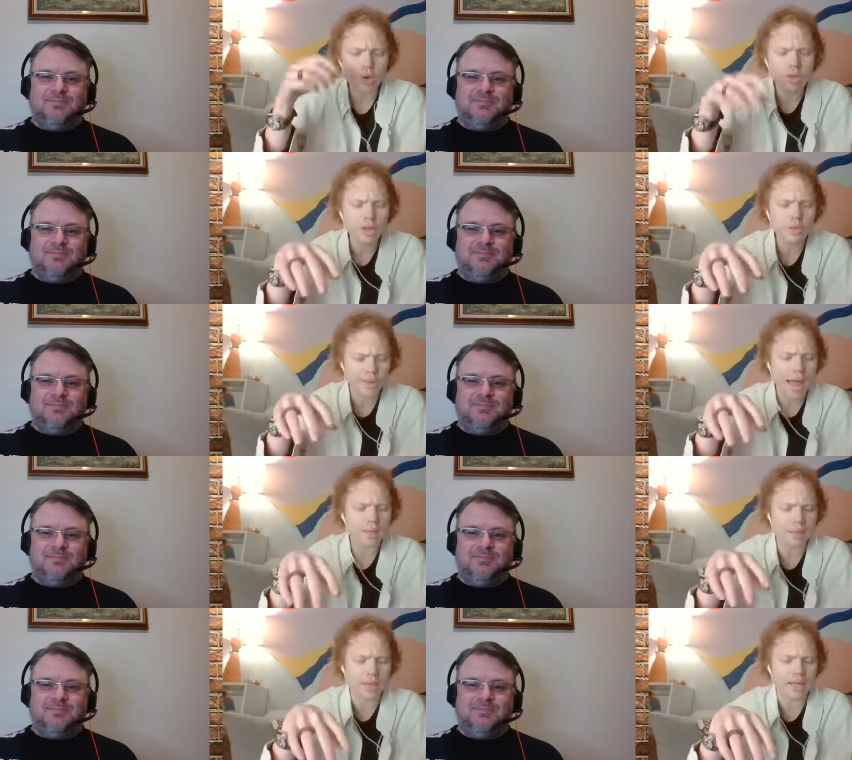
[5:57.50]
Speaker 1: Only when
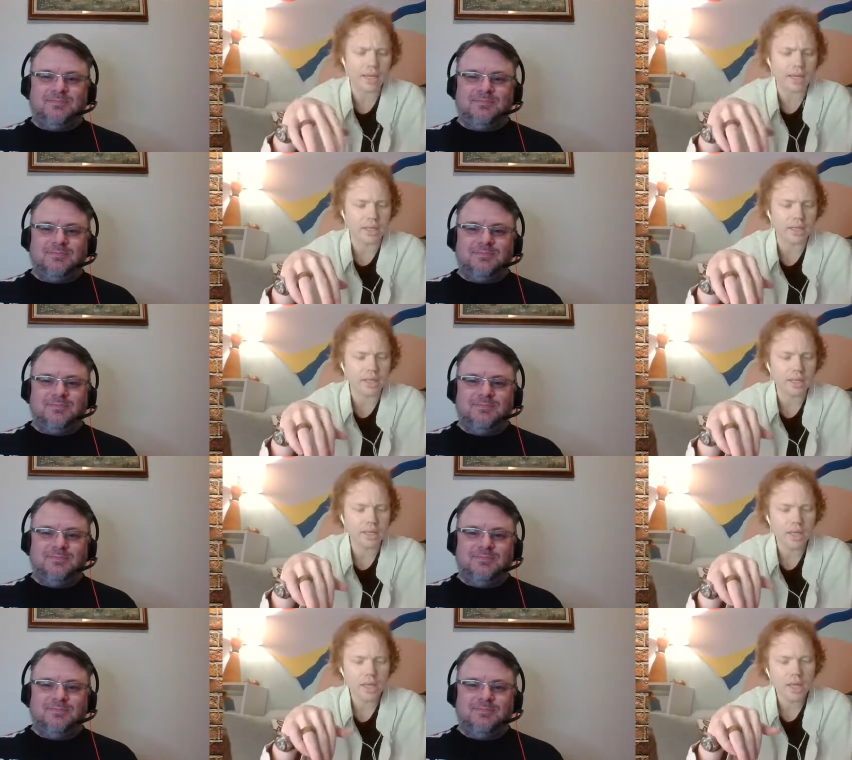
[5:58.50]
that band ended
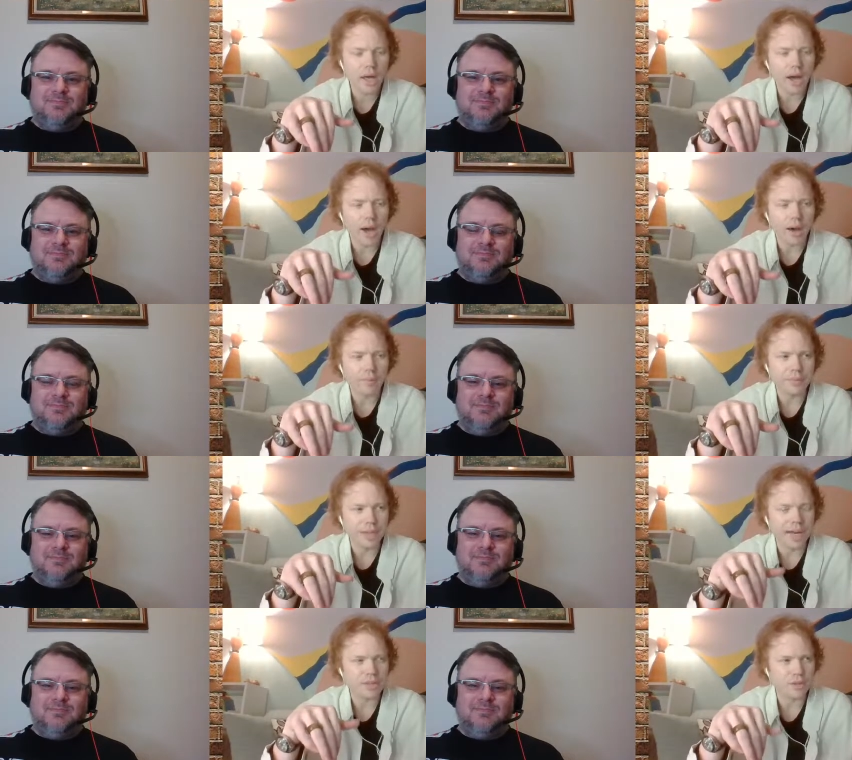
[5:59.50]
um,
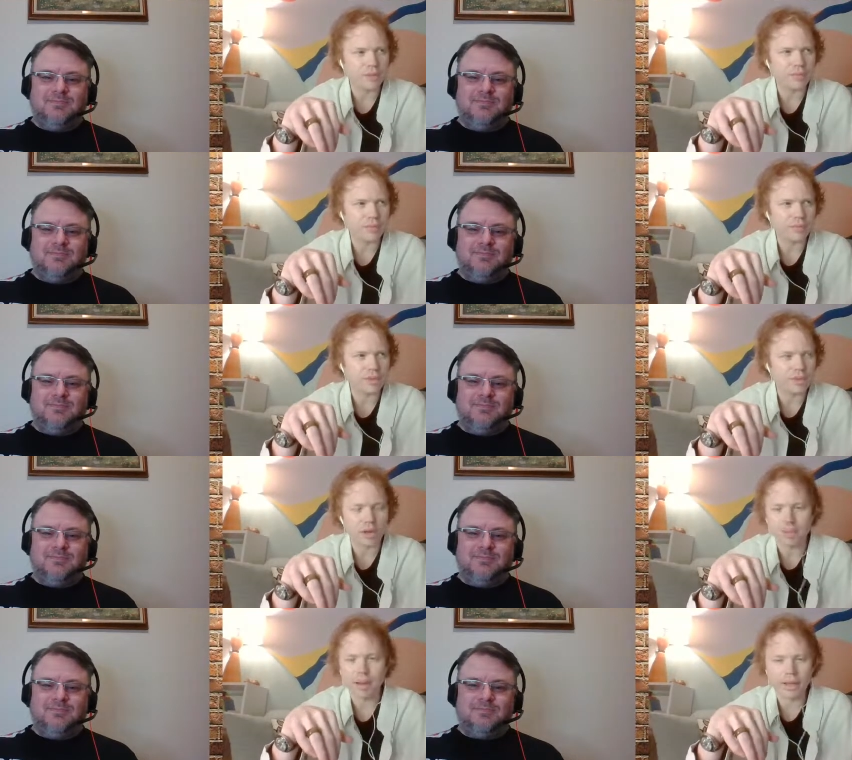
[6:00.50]
did I sort of
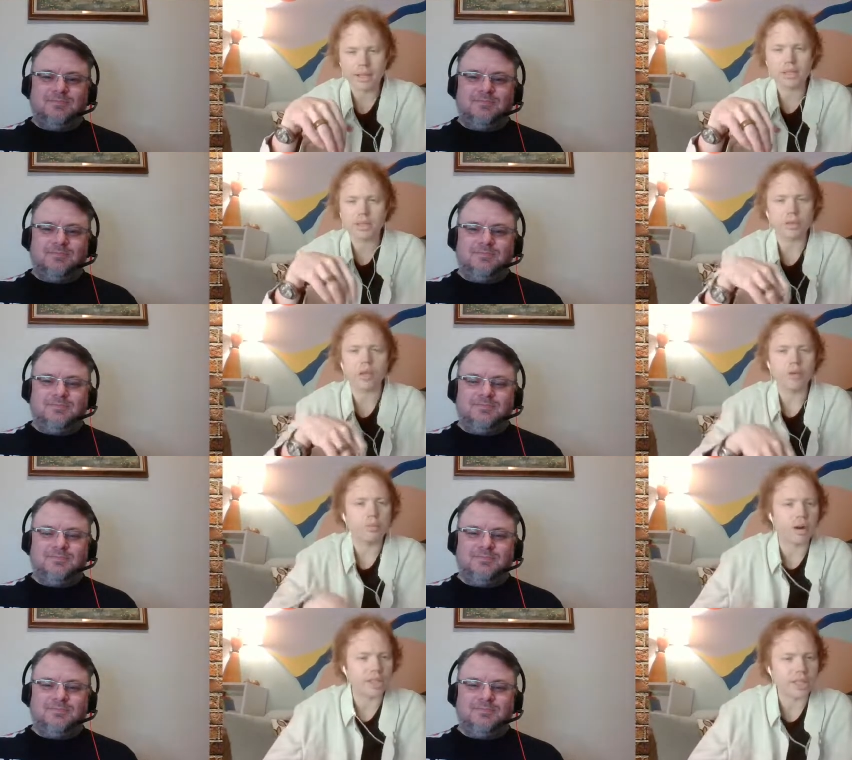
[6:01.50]
start my like solo
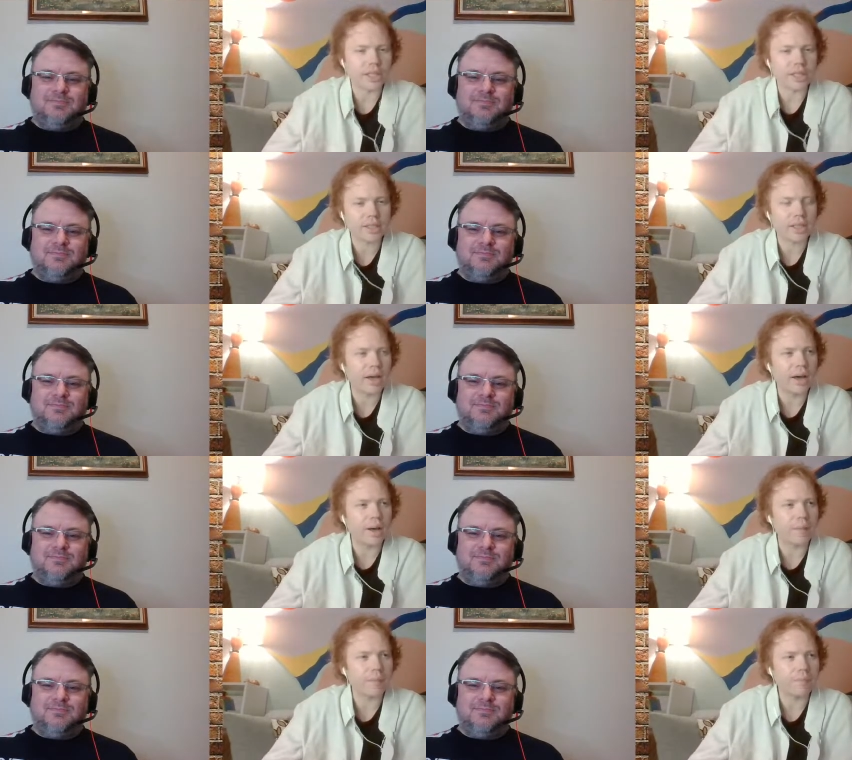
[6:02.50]
project.
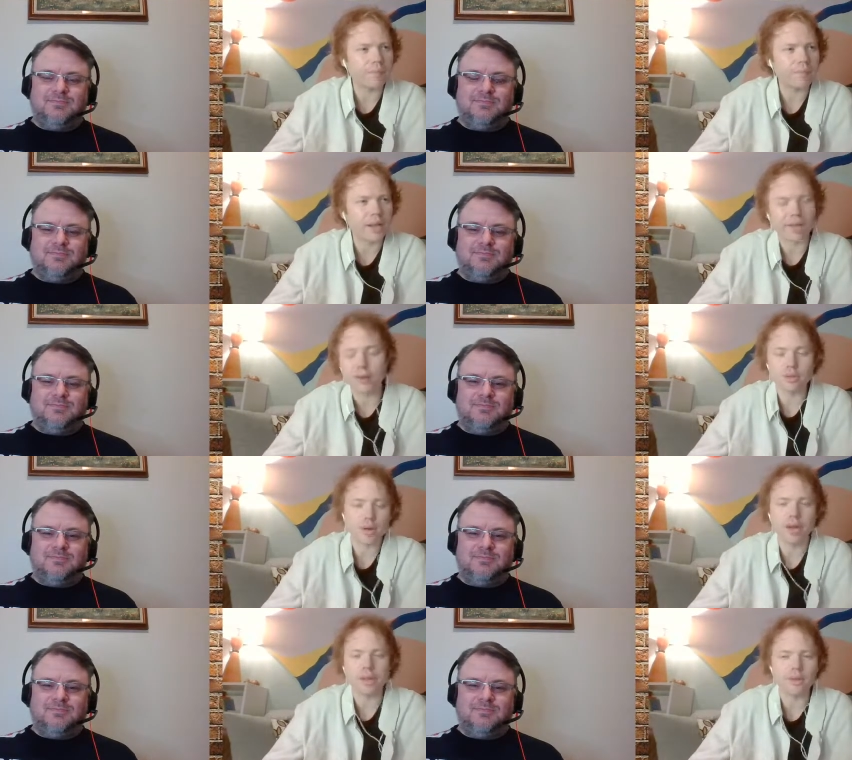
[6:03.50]
Um, and that was
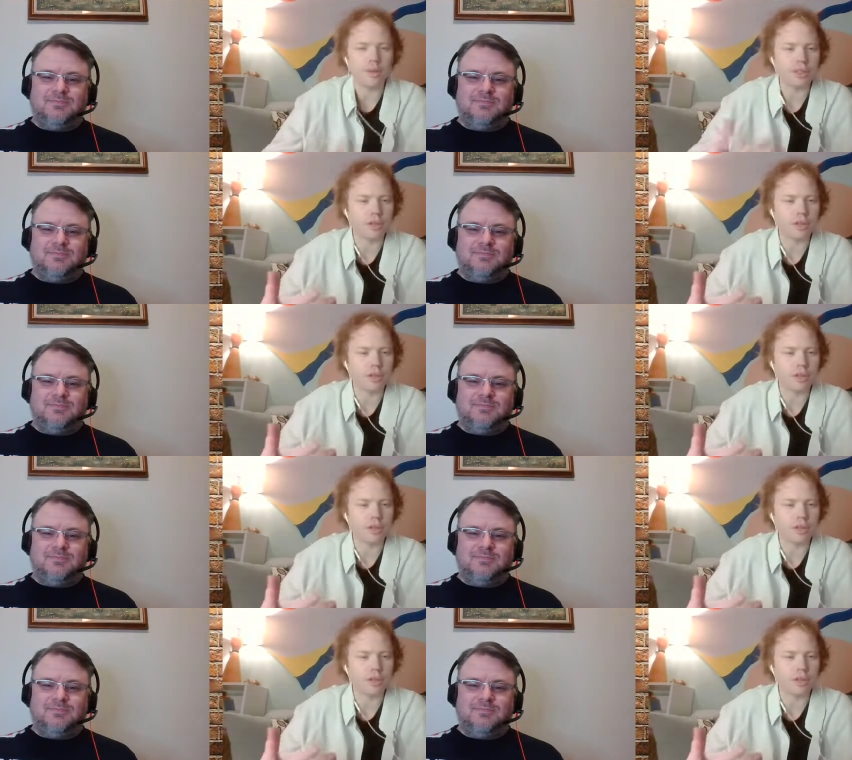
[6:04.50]
when I, I